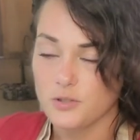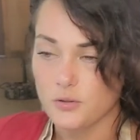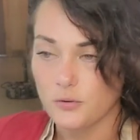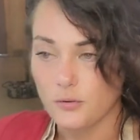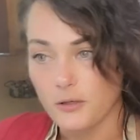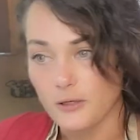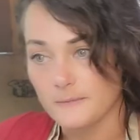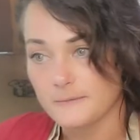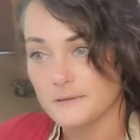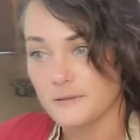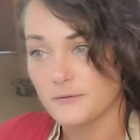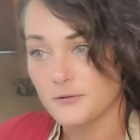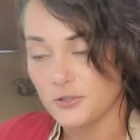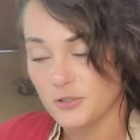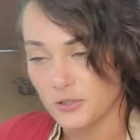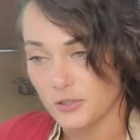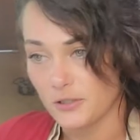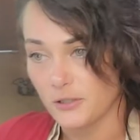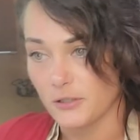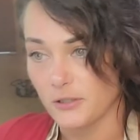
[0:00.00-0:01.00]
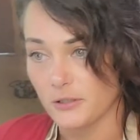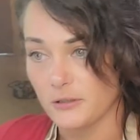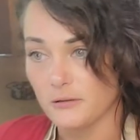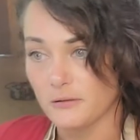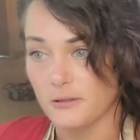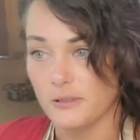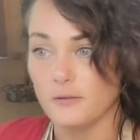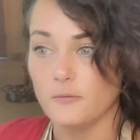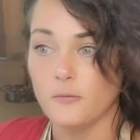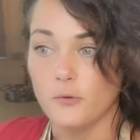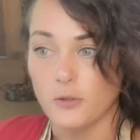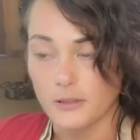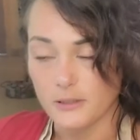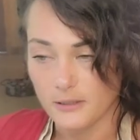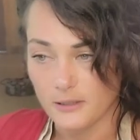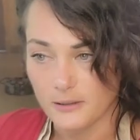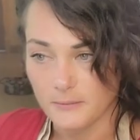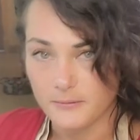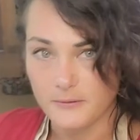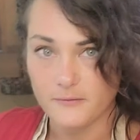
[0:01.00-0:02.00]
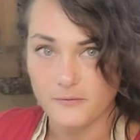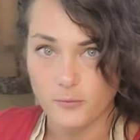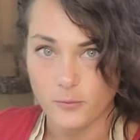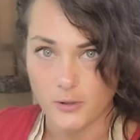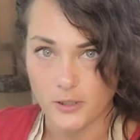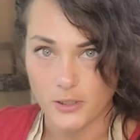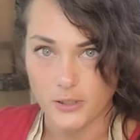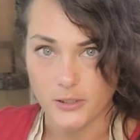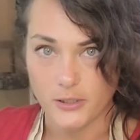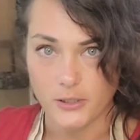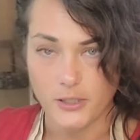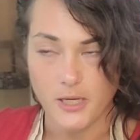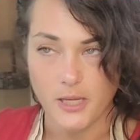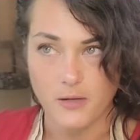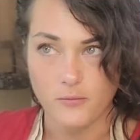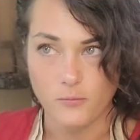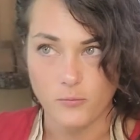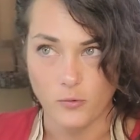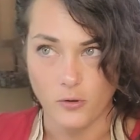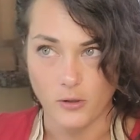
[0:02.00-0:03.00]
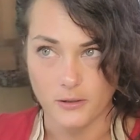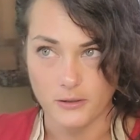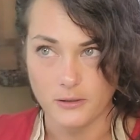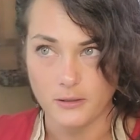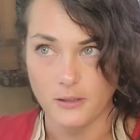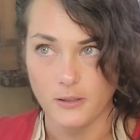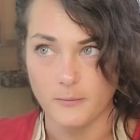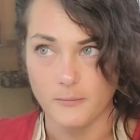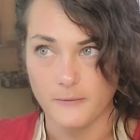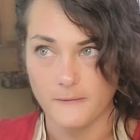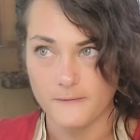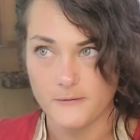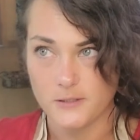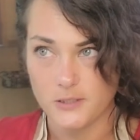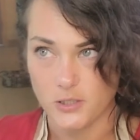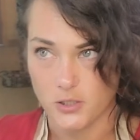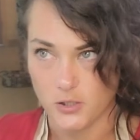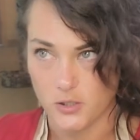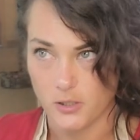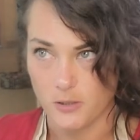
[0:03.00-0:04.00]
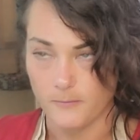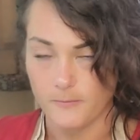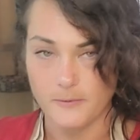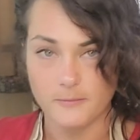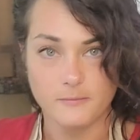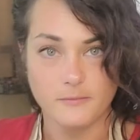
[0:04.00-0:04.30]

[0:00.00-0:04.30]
cups of sugar, then 1 cup of water, and 1 cup of syrup.